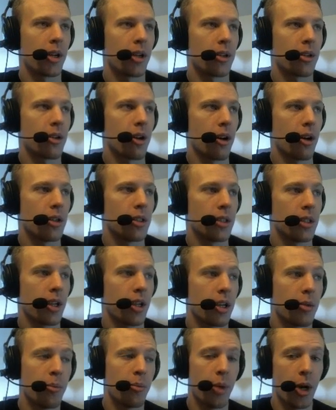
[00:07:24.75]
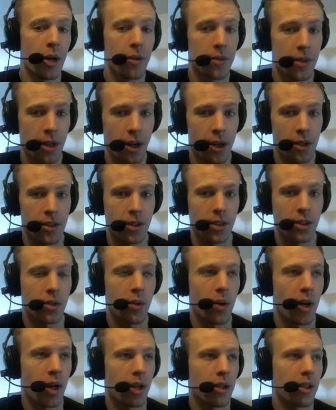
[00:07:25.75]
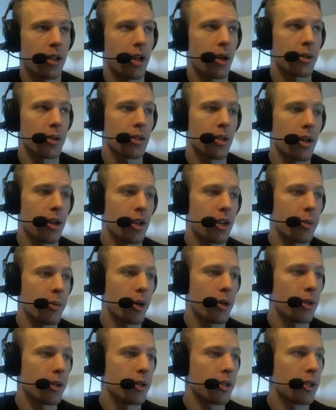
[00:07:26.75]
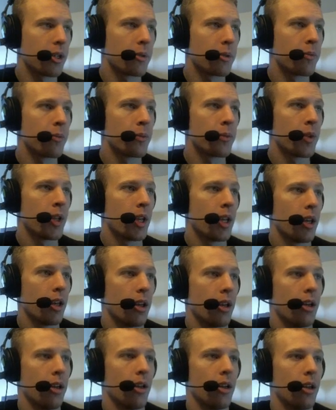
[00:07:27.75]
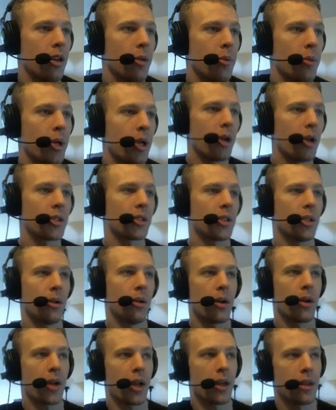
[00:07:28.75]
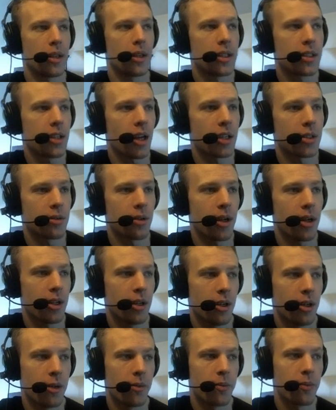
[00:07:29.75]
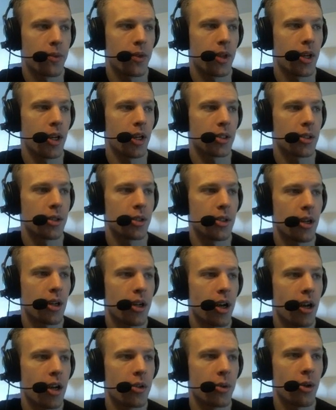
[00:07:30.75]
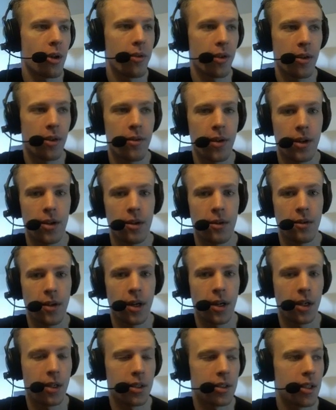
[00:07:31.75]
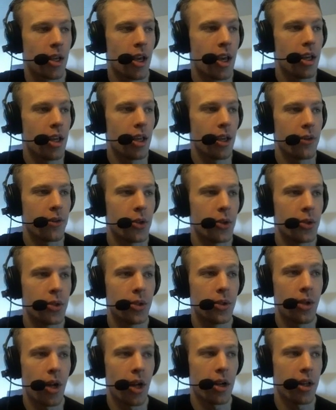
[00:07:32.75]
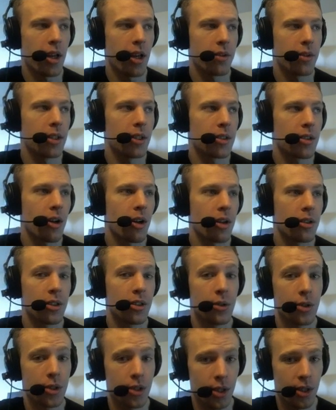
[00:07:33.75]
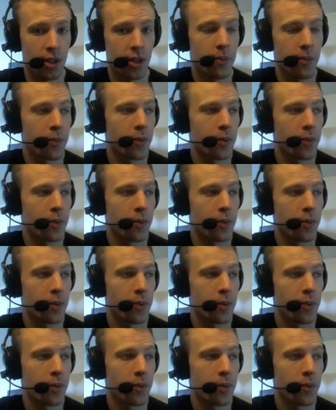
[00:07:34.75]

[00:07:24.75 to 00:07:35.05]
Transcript: good cards, and they can buff the Argent Squire like I was talking about earlier. But also, okay, these guys right here. So Dark Iron Dwarf and Defender of Argus. If you do not have these cards, you should.